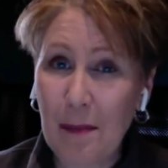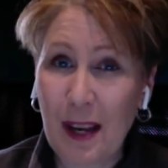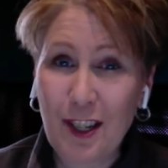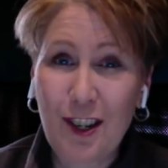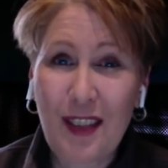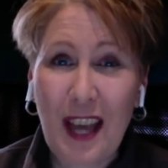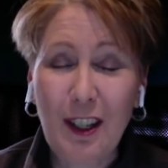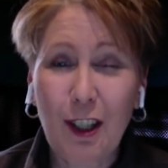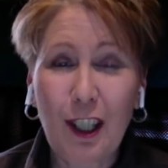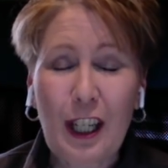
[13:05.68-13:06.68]
I mentioned that
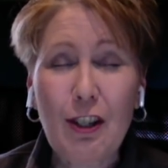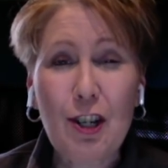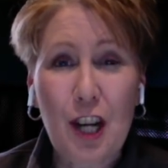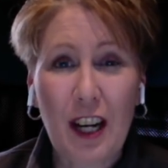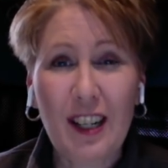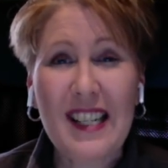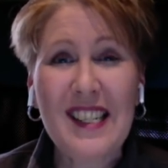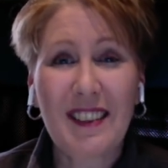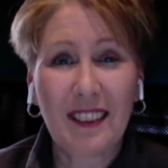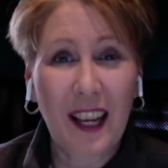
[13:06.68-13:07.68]
earlier,
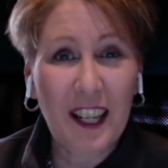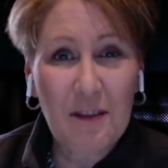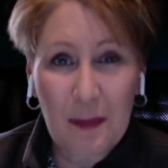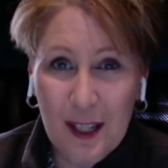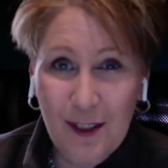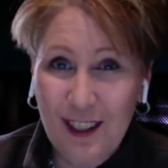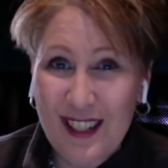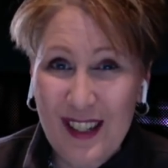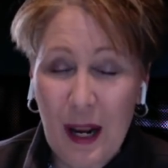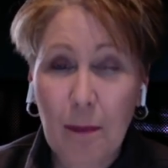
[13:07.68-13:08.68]
Sharon's live mystery
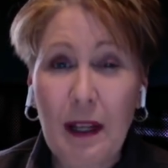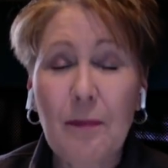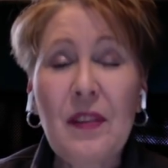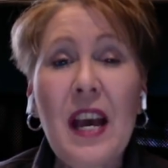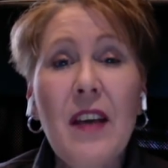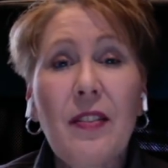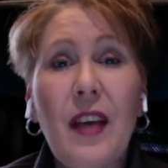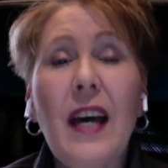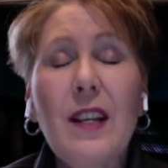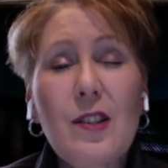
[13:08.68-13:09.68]
stamping.
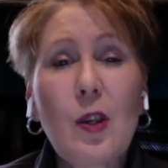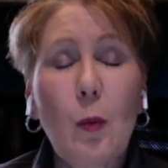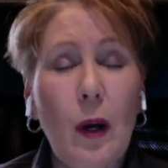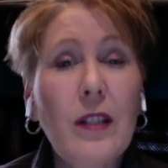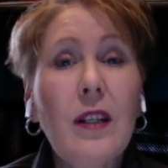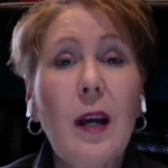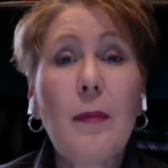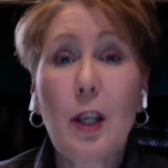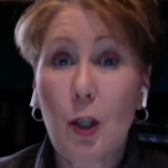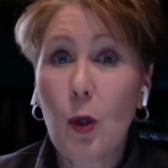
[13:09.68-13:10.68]
That is the one time
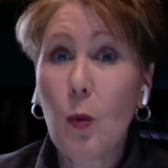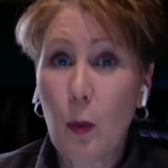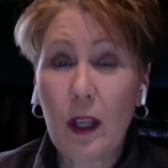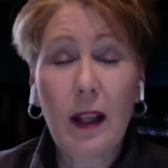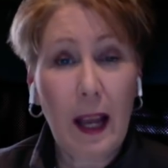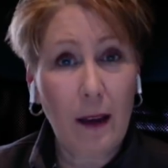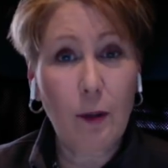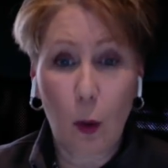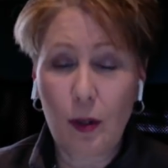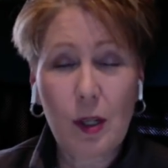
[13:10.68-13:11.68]
that you will have
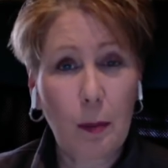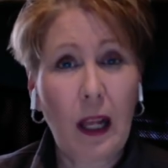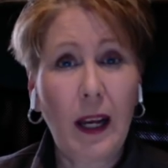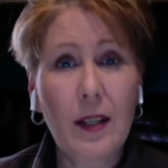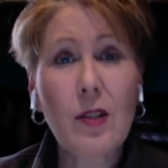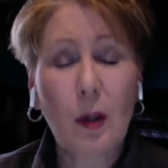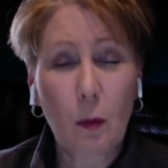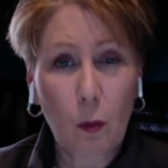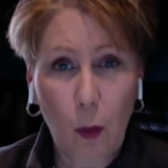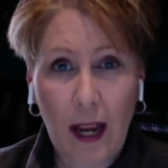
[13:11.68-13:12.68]
your supplies
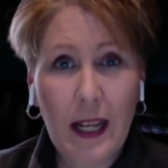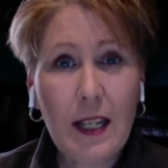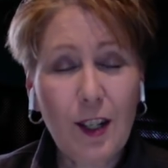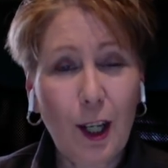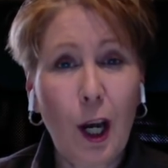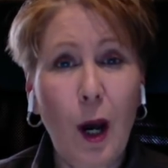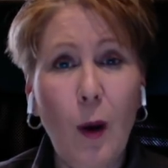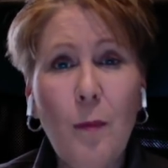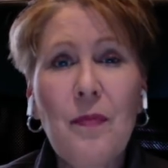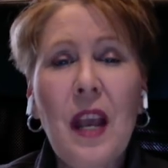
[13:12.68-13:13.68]
ready to go,